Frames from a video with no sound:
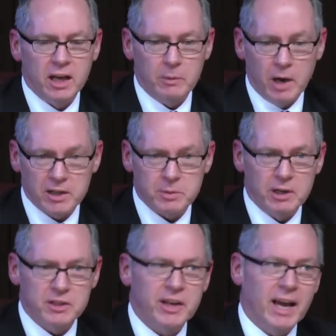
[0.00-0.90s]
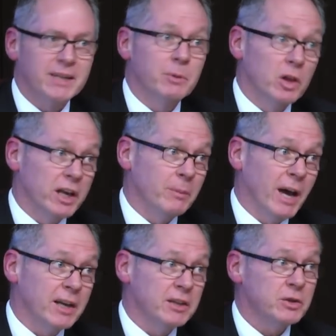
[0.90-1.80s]
my experience, the anti-bullying
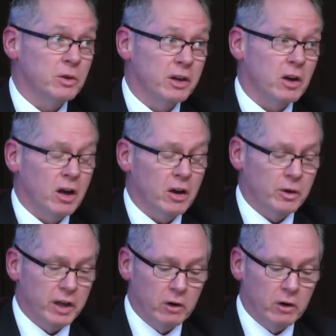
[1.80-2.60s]
matters or the